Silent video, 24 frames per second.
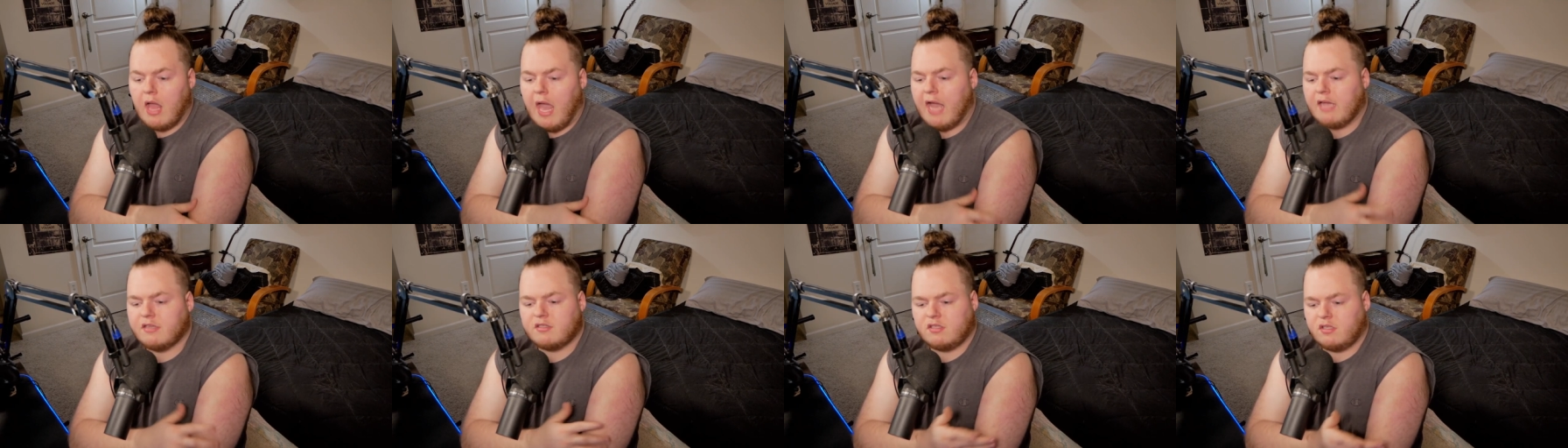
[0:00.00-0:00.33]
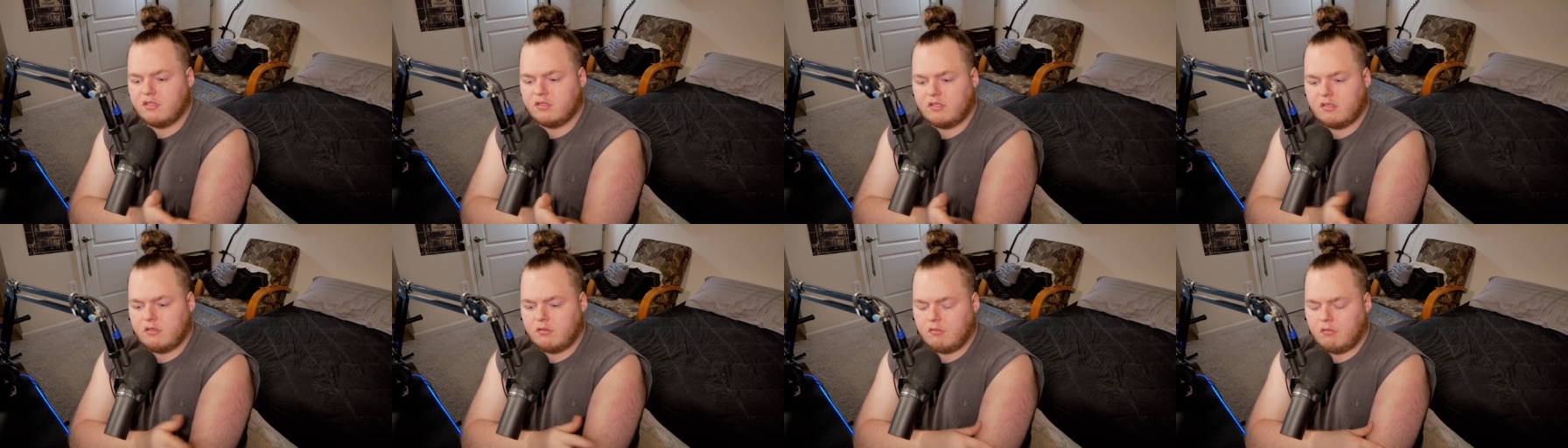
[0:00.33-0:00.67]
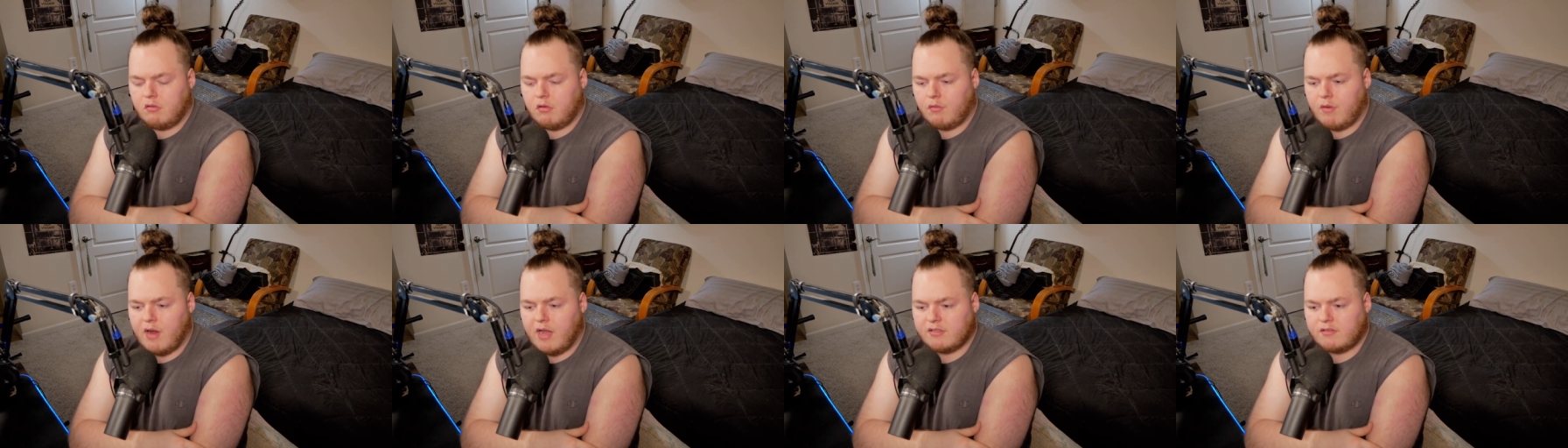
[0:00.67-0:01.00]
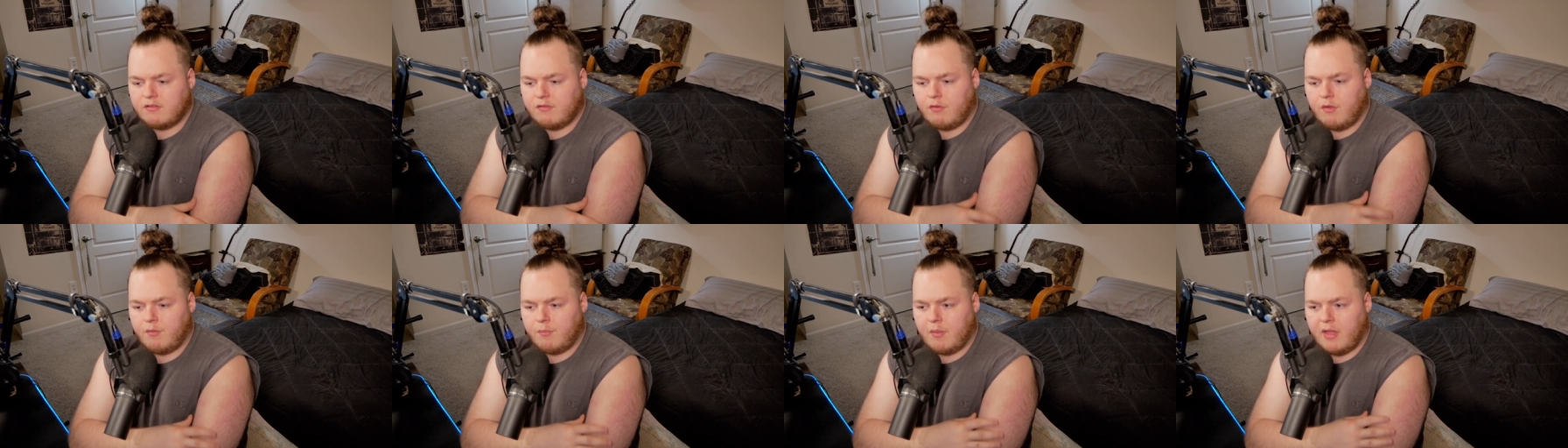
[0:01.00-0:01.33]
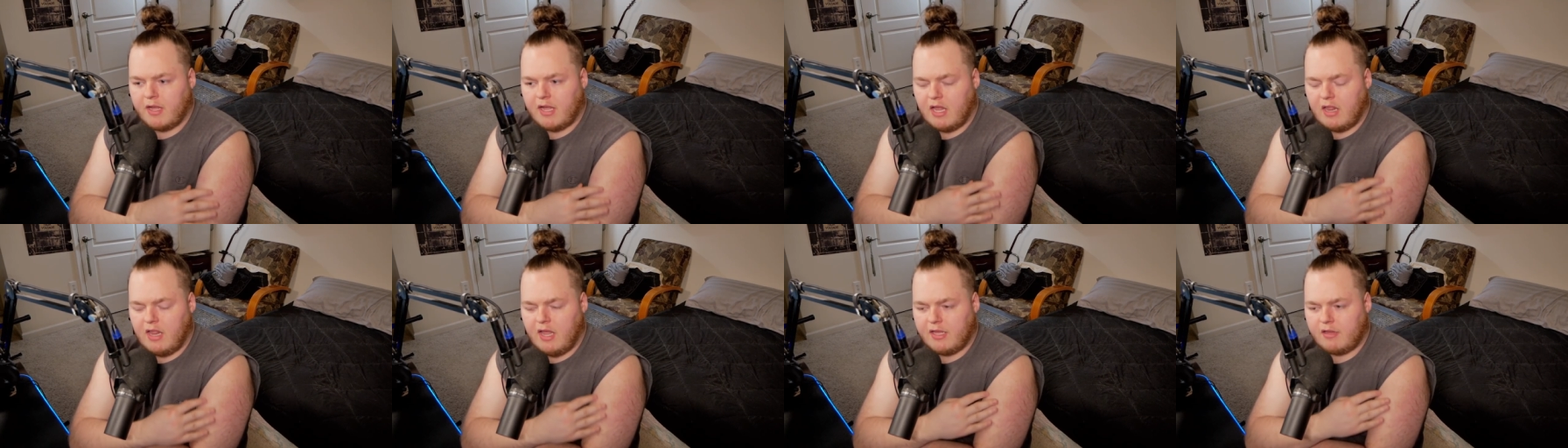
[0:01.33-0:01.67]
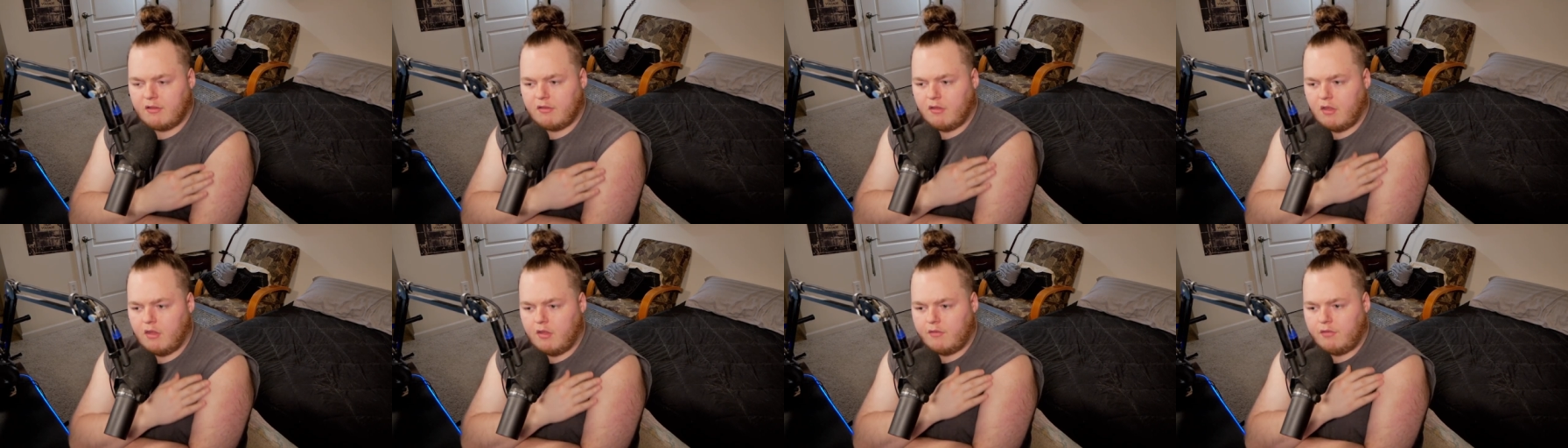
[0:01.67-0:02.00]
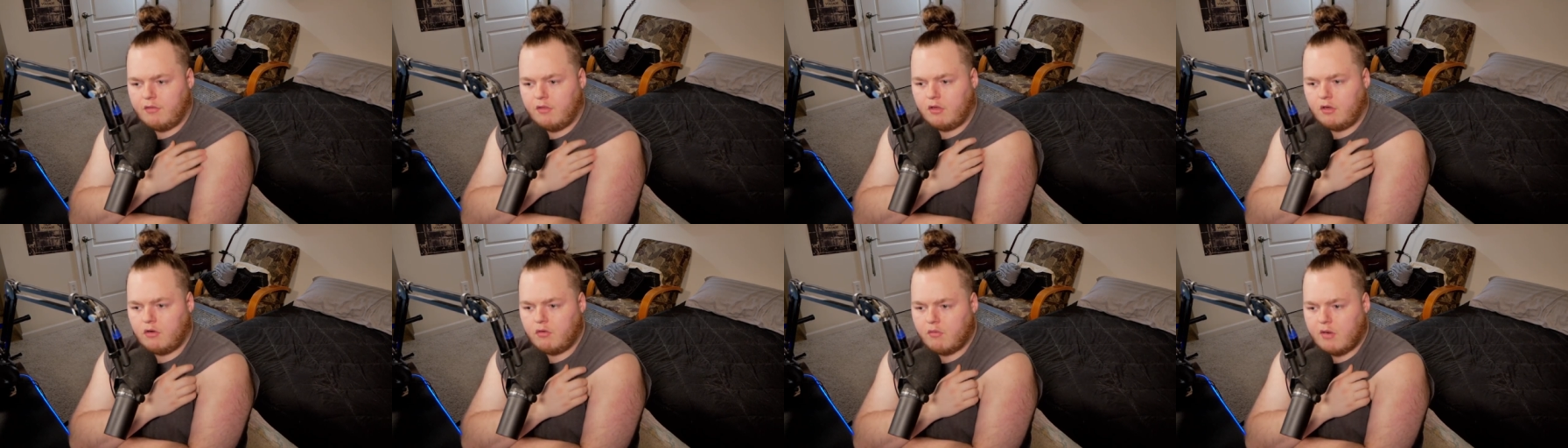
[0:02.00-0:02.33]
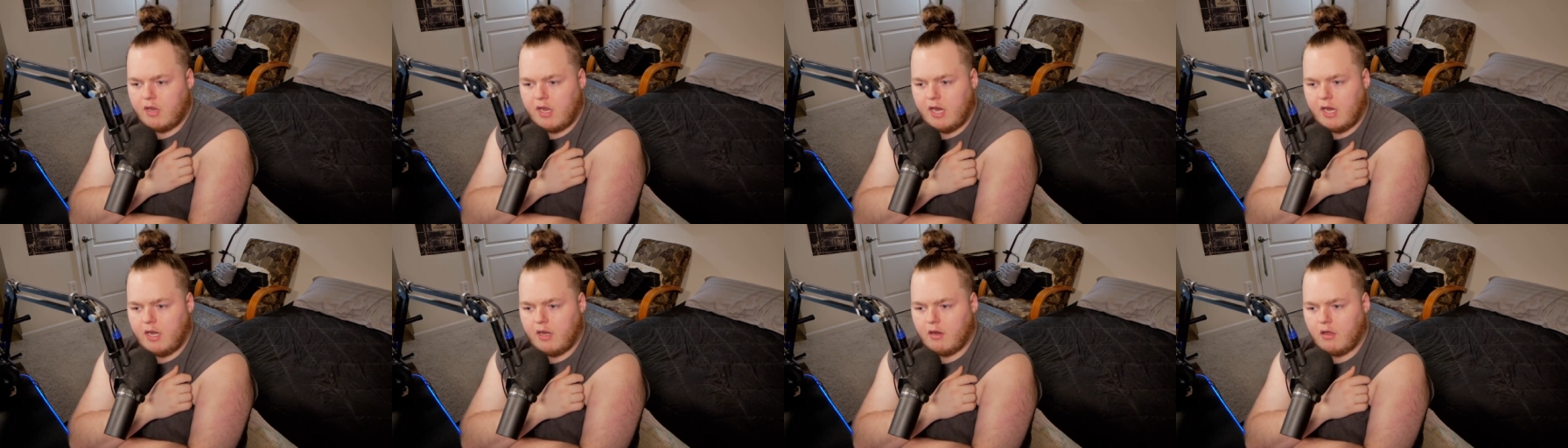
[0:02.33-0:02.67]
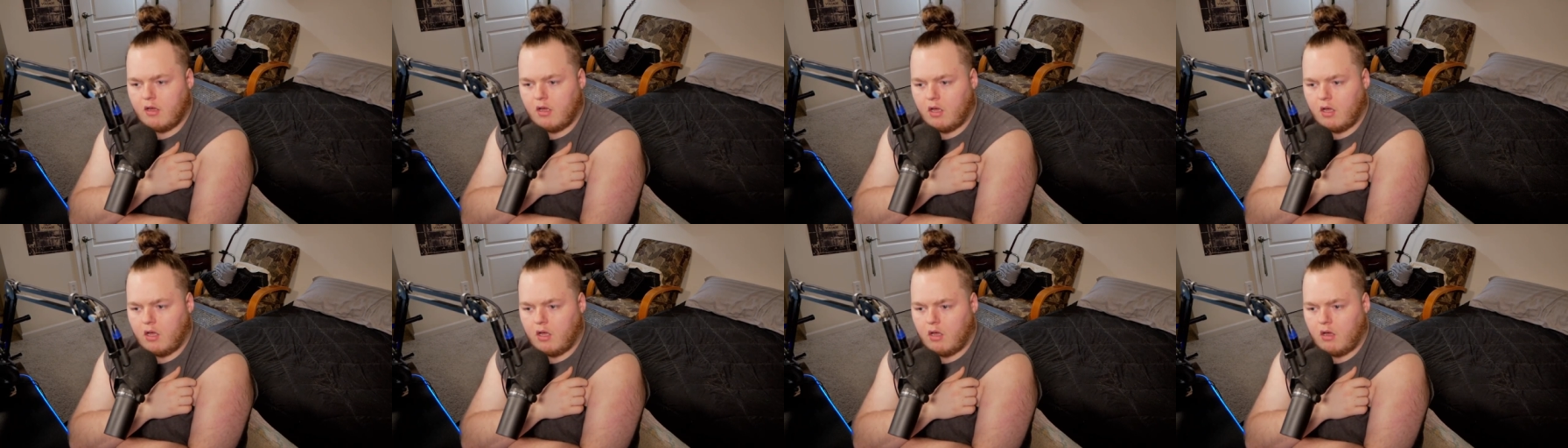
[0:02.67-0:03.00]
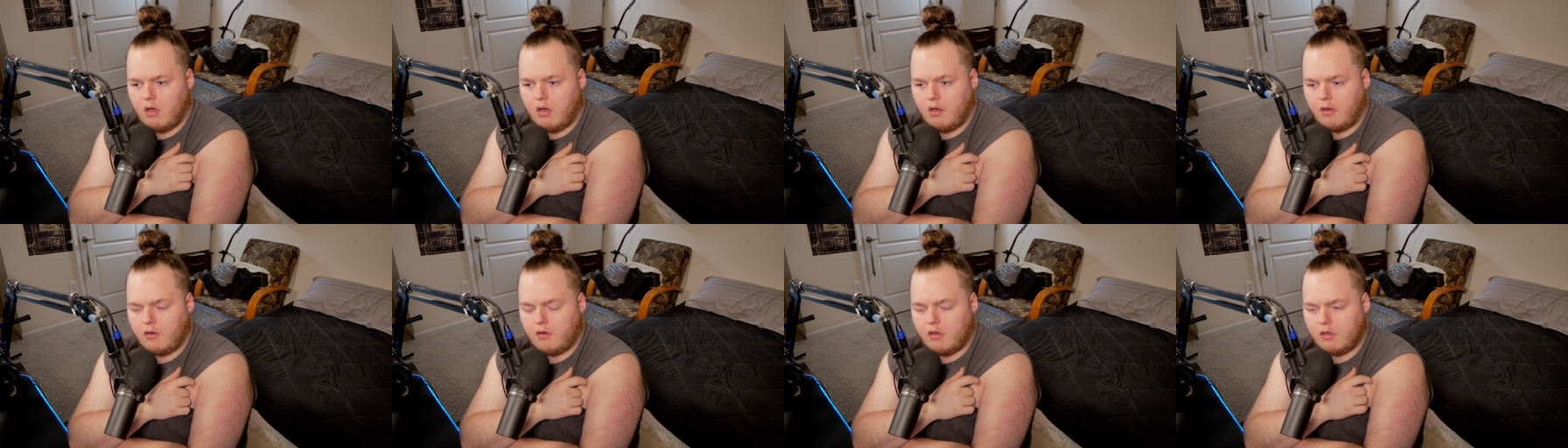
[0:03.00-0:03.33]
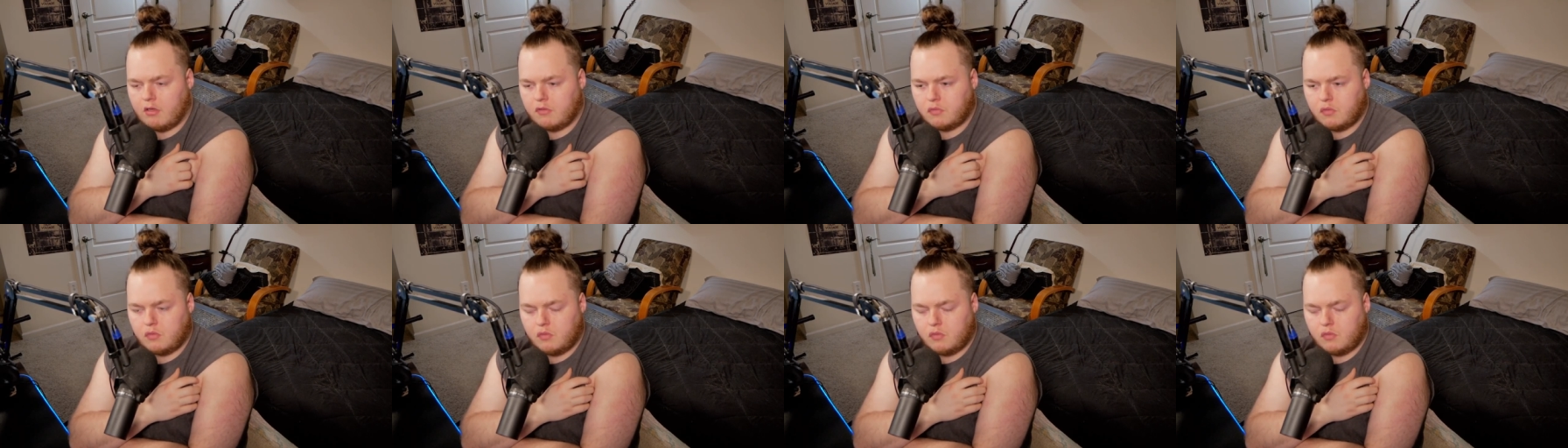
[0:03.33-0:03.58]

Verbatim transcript: As does the rest of them. Like I like the the green uh, on